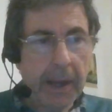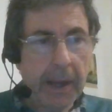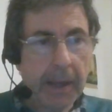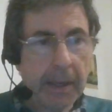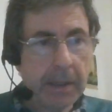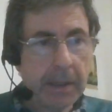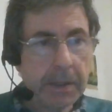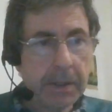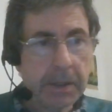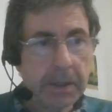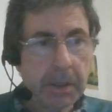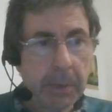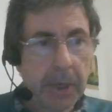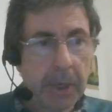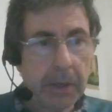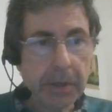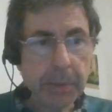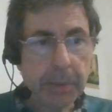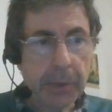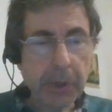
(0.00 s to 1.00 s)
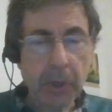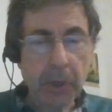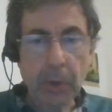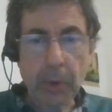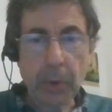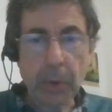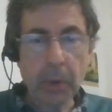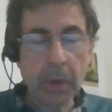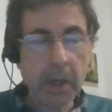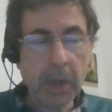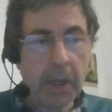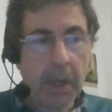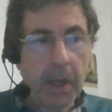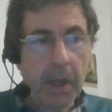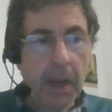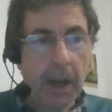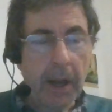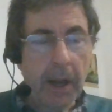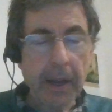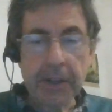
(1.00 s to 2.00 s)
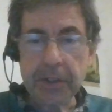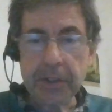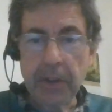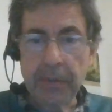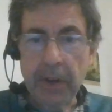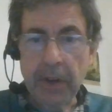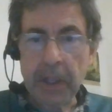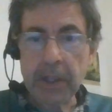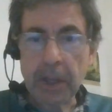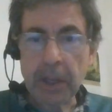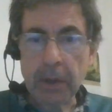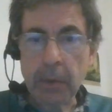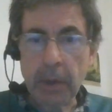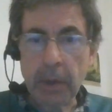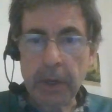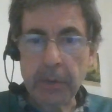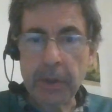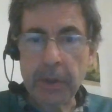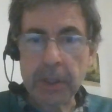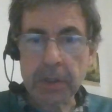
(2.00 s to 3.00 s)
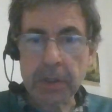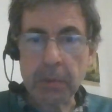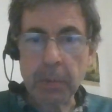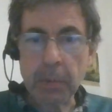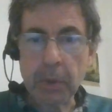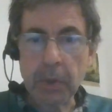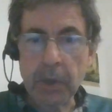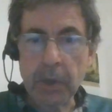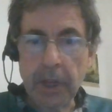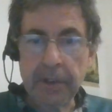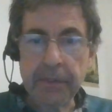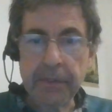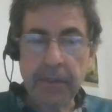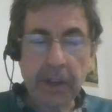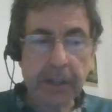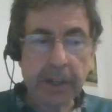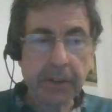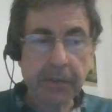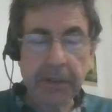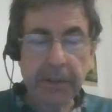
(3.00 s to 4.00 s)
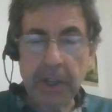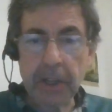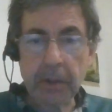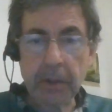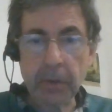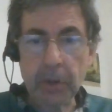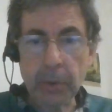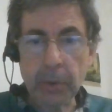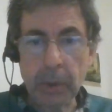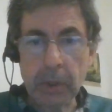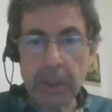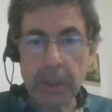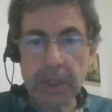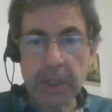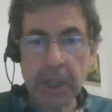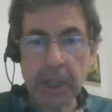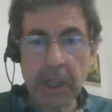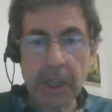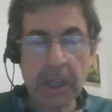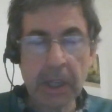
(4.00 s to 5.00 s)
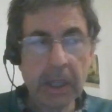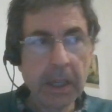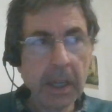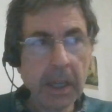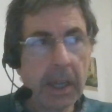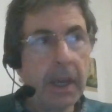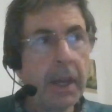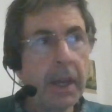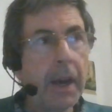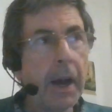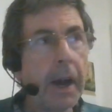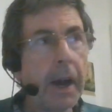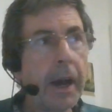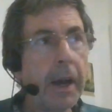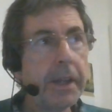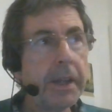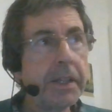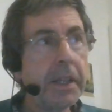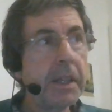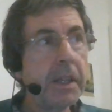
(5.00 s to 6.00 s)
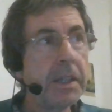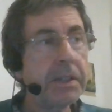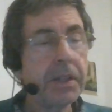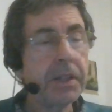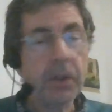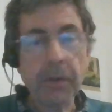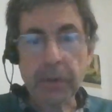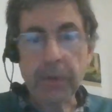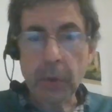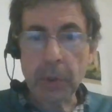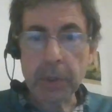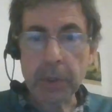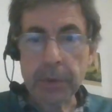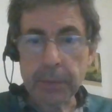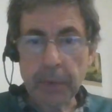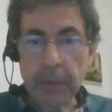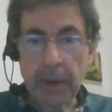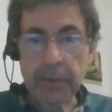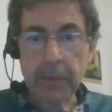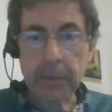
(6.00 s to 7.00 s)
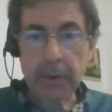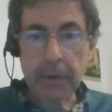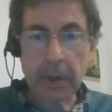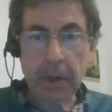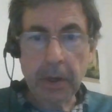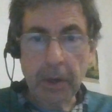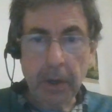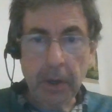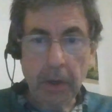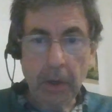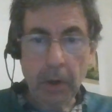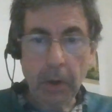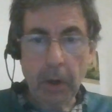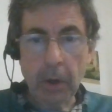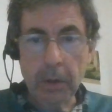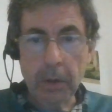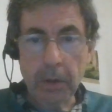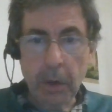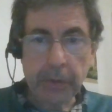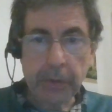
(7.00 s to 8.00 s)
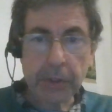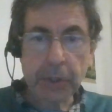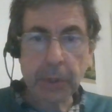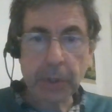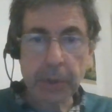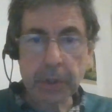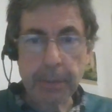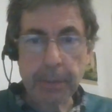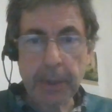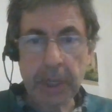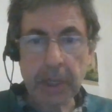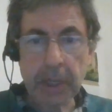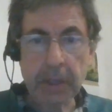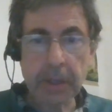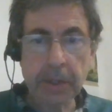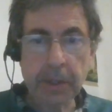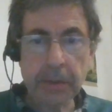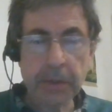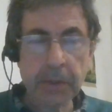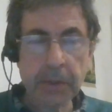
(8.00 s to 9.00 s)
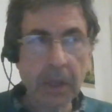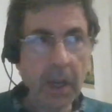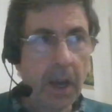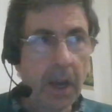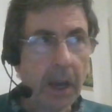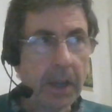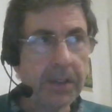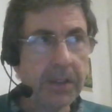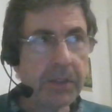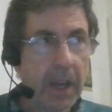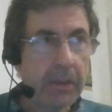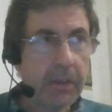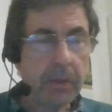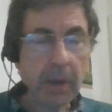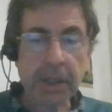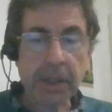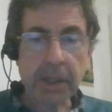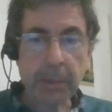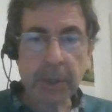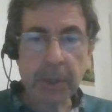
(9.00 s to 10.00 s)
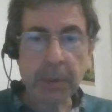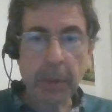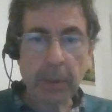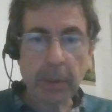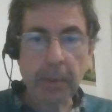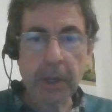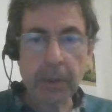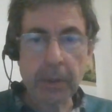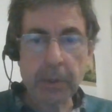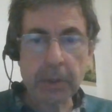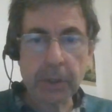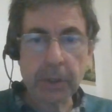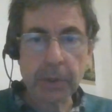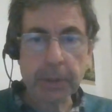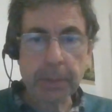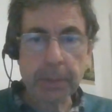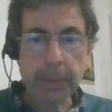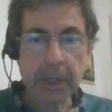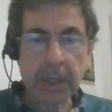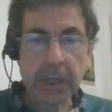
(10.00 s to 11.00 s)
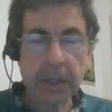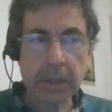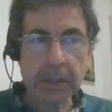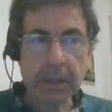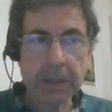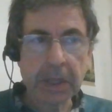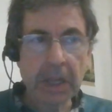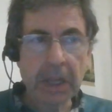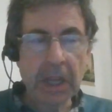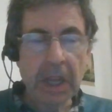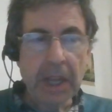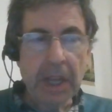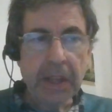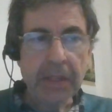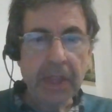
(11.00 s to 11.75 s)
and to be honest with you, I actually find that quite reasonable. I find it fairly good quality. I did listen, of course, on the 2 speakers. I sat right in between my own 2 speakers.